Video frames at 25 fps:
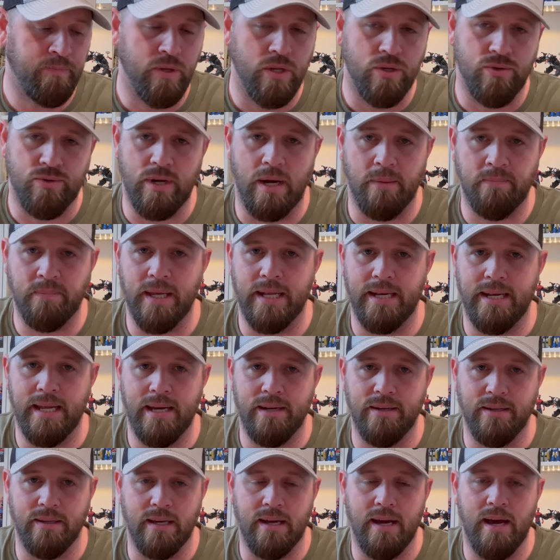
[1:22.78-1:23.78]
Drop that
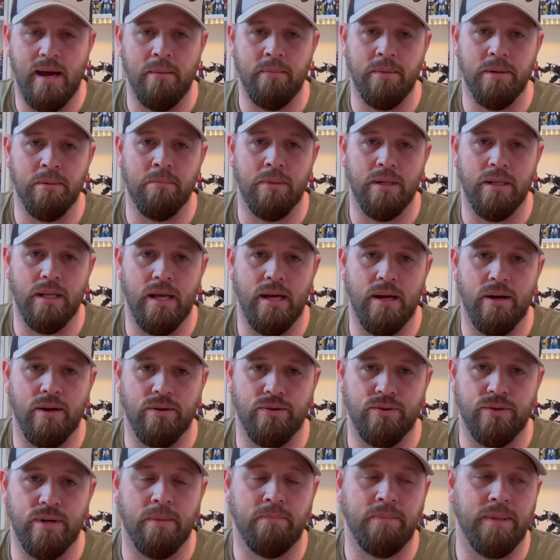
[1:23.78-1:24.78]
down in the comment below, or
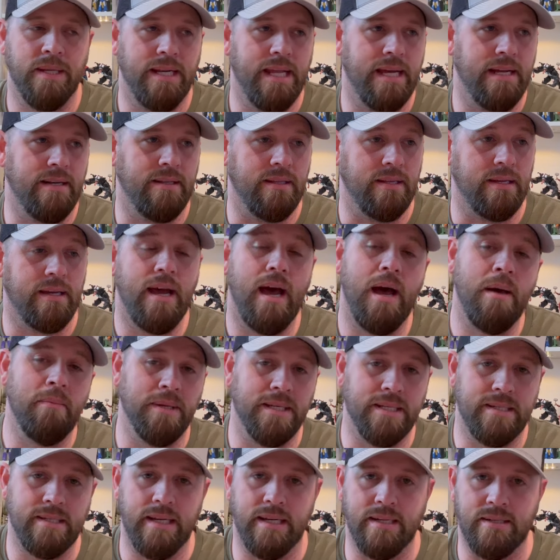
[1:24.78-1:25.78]
drop that down in the
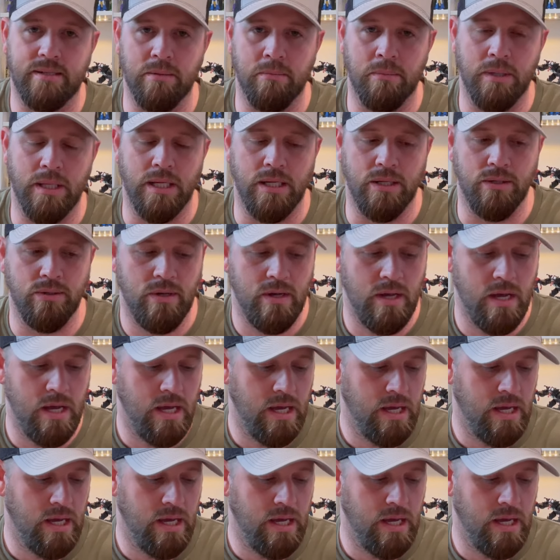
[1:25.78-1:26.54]
comment section below.